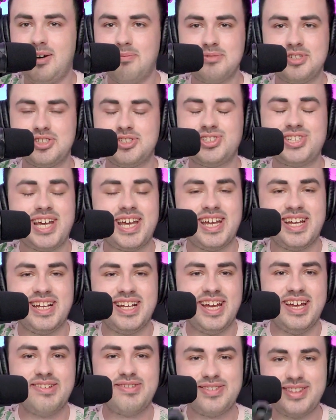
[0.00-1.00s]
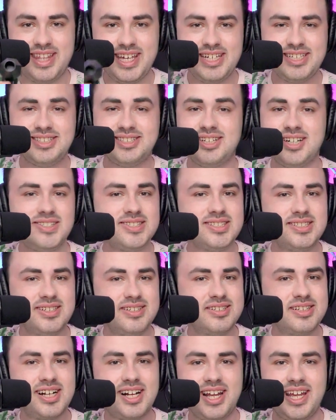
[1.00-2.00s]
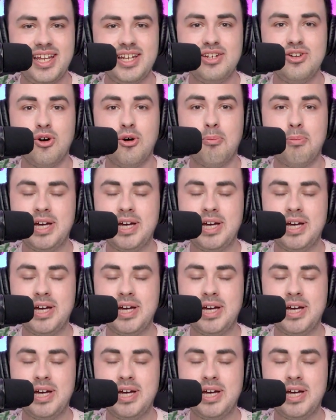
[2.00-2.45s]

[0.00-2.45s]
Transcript: I'm just saying, if this doesn't clean your